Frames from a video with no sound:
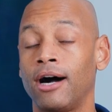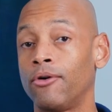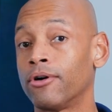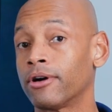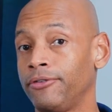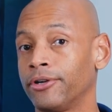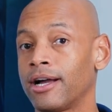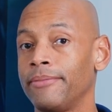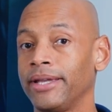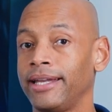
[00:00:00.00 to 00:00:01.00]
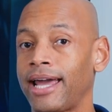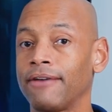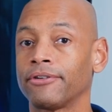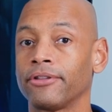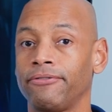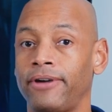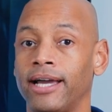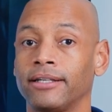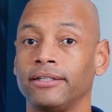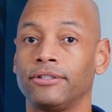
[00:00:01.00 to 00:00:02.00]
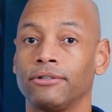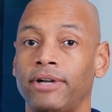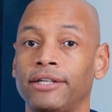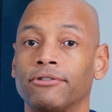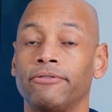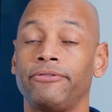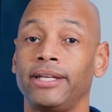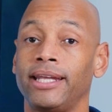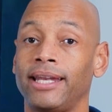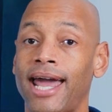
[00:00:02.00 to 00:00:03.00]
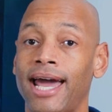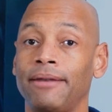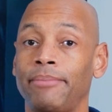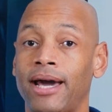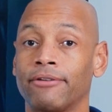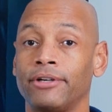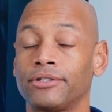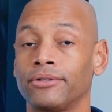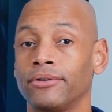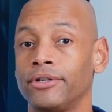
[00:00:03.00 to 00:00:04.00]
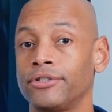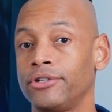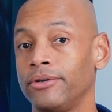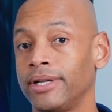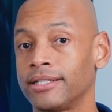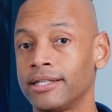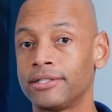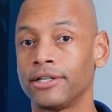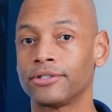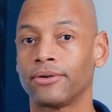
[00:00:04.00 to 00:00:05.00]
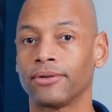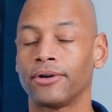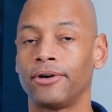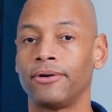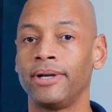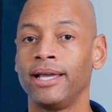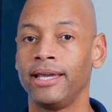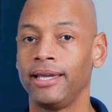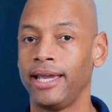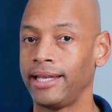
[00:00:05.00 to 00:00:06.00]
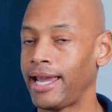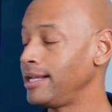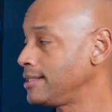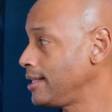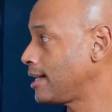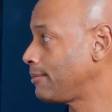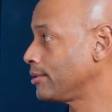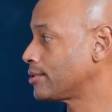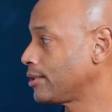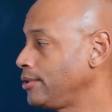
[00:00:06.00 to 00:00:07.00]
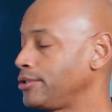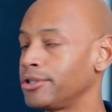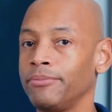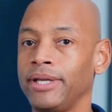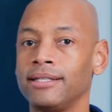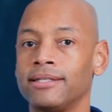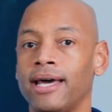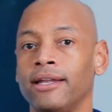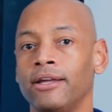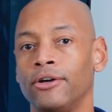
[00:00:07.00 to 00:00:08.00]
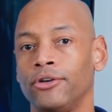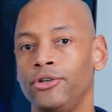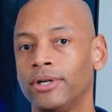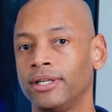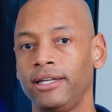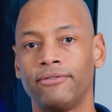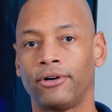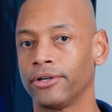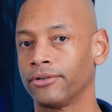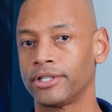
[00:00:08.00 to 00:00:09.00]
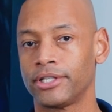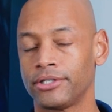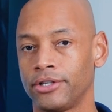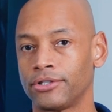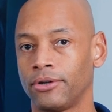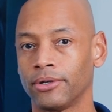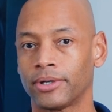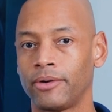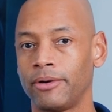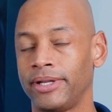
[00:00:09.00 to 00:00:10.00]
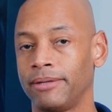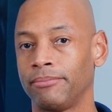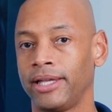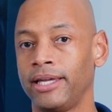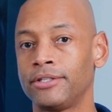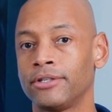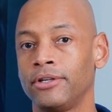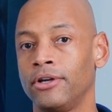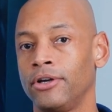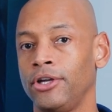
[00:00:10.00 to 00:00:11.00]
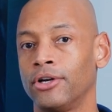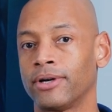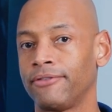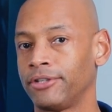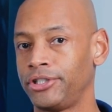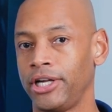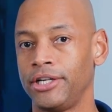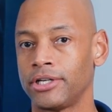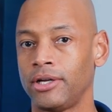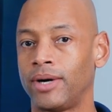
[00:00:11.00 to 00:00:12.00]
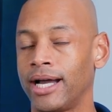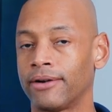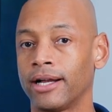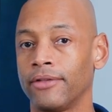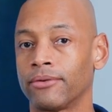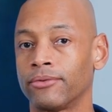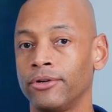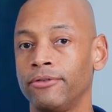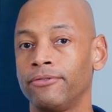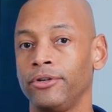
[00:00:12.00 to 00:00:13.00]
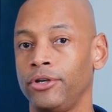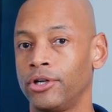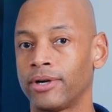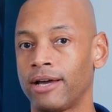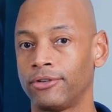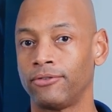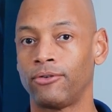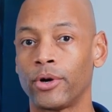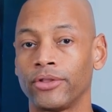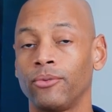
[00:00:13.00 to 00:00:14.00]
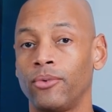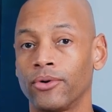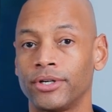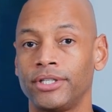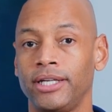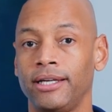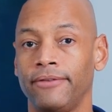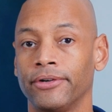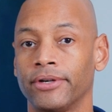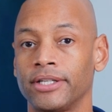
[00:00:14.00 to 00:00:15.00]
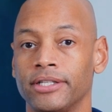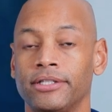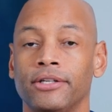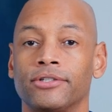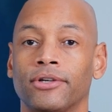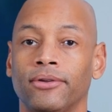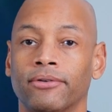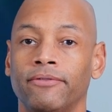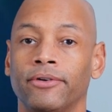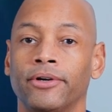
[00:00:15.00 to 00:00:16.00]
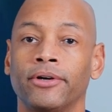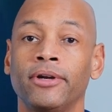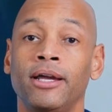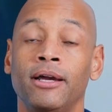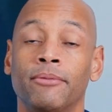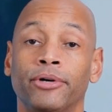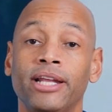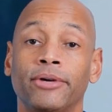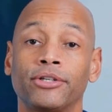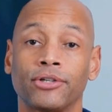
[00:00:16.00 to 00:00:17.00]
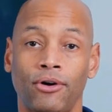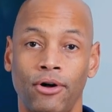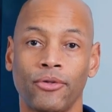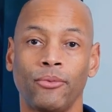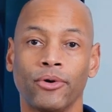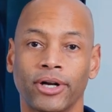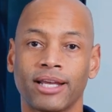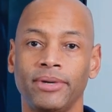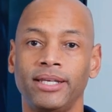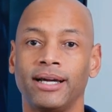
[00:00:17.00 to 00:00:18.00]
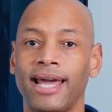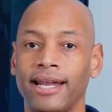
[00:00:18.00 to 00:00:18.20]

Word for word: or if you're coming in after the fact to retrofit and add battery storage to an existing solar home, an AC coupled solution means that you can leave all your existing solar equipment in place. You don't have to change any wiring on the roof. You don't have to void the warranty of your existing solar inverter. Pretty much all the work can be done